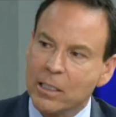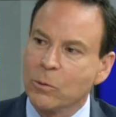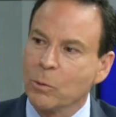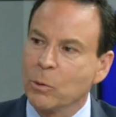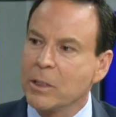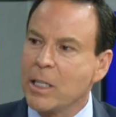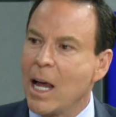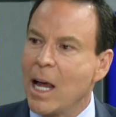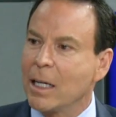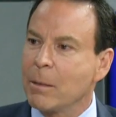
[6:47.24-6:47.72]
because
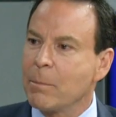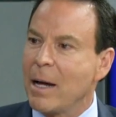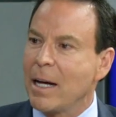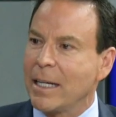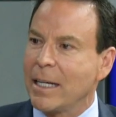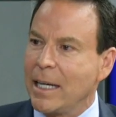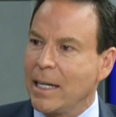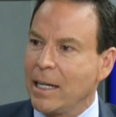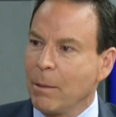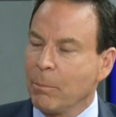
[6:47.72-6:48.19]
we're talking
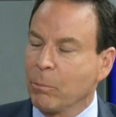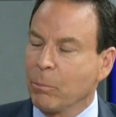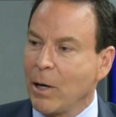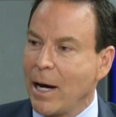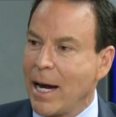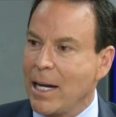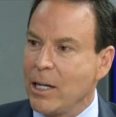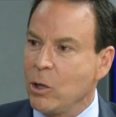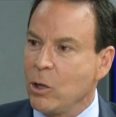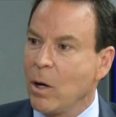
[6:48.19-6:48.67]
about getting a
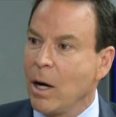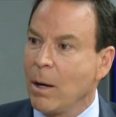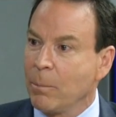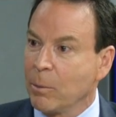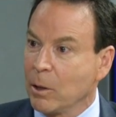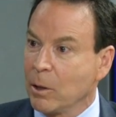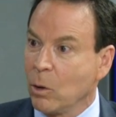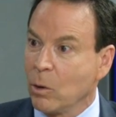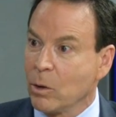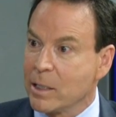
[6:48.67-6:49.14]
brand new
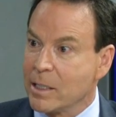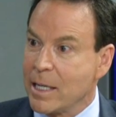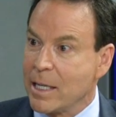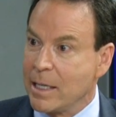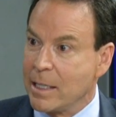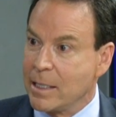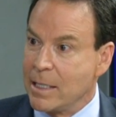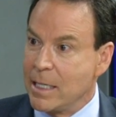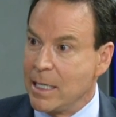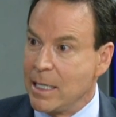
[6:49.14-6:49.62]
upper and lower
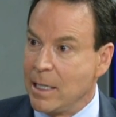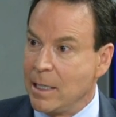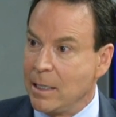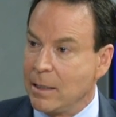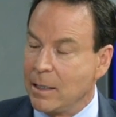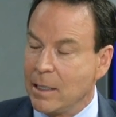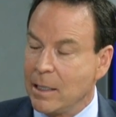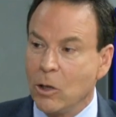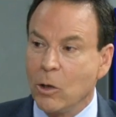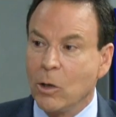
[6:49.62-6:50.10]
set of uh-huh.
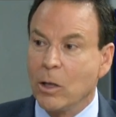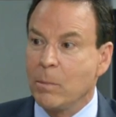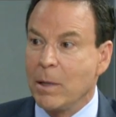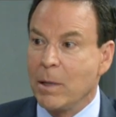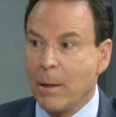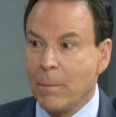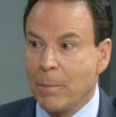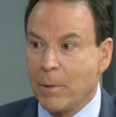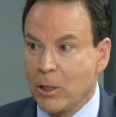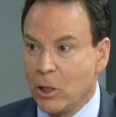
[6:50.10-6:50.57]
teeth and you could
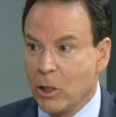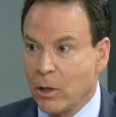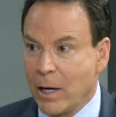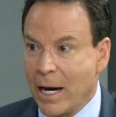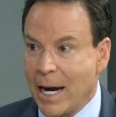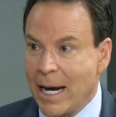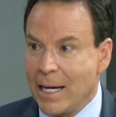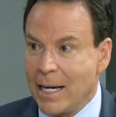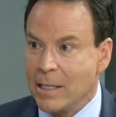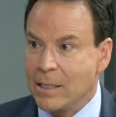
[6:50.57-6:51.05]
be up into your
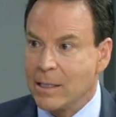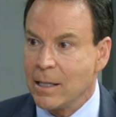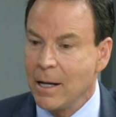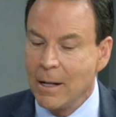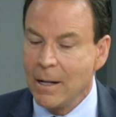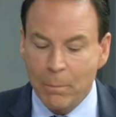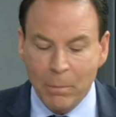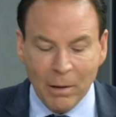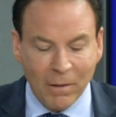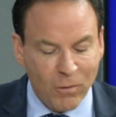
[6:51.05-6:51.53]
80s.
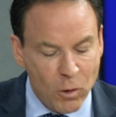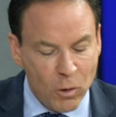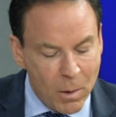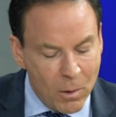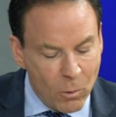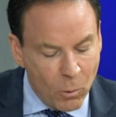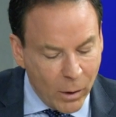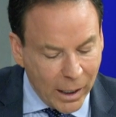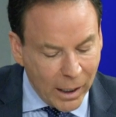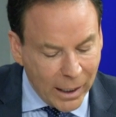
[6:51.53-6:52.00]
But if you've
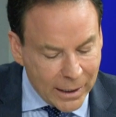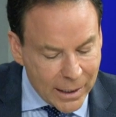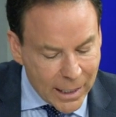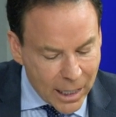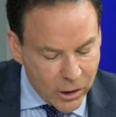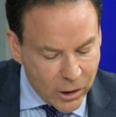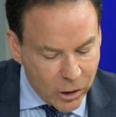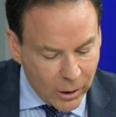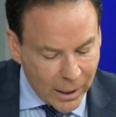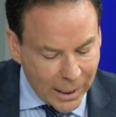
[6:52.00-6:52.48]
been wearing a
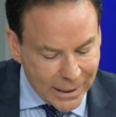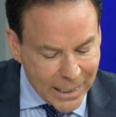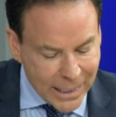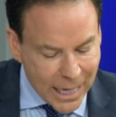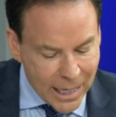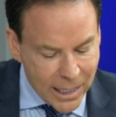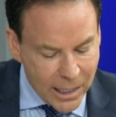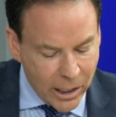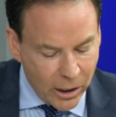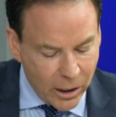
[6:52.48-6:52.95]
denture like
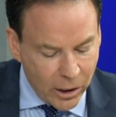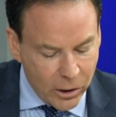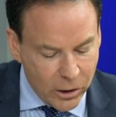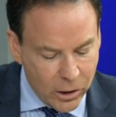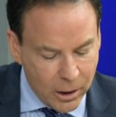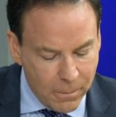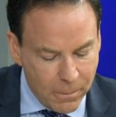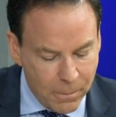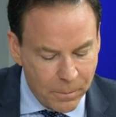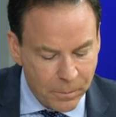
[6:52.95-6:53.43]
10
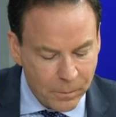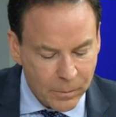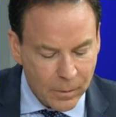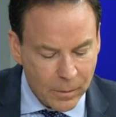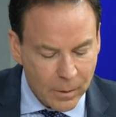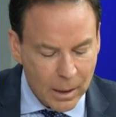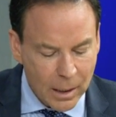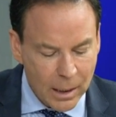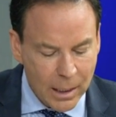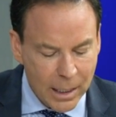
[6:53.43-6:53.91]
years,
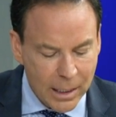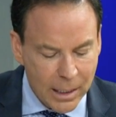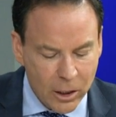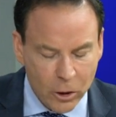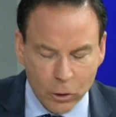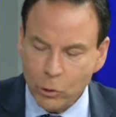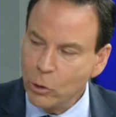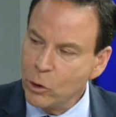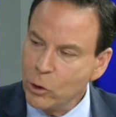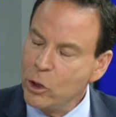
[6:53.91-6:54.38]
is
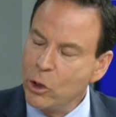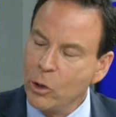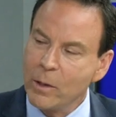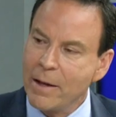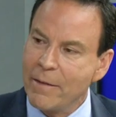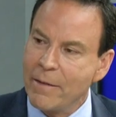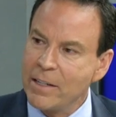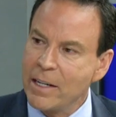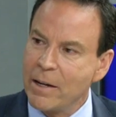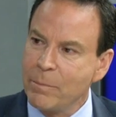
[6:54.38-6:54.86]
it true you
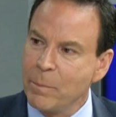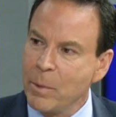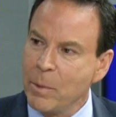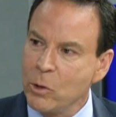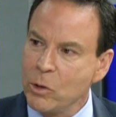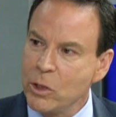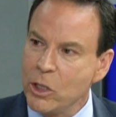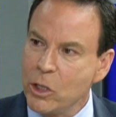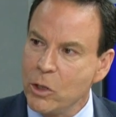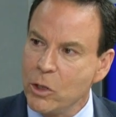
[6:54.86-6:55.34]
don't have enough
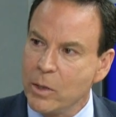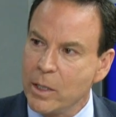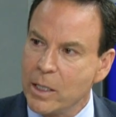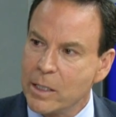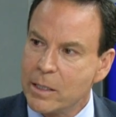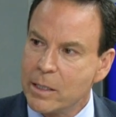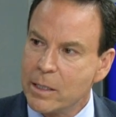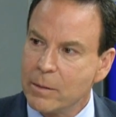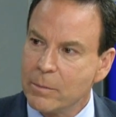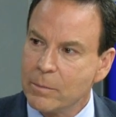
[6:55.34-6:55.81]
bone to do
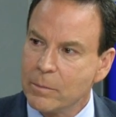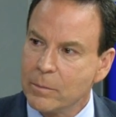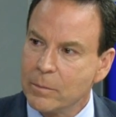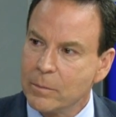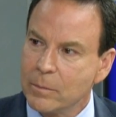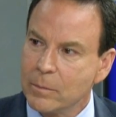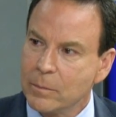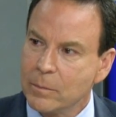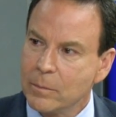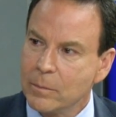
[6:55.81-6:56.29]
this?
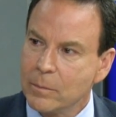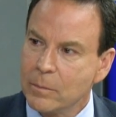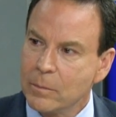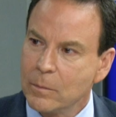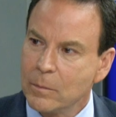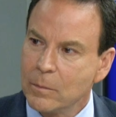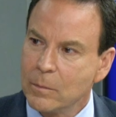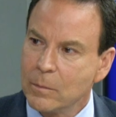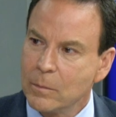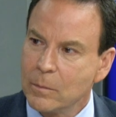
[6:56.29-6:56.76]
In most
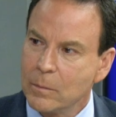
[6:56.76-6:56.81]
cases,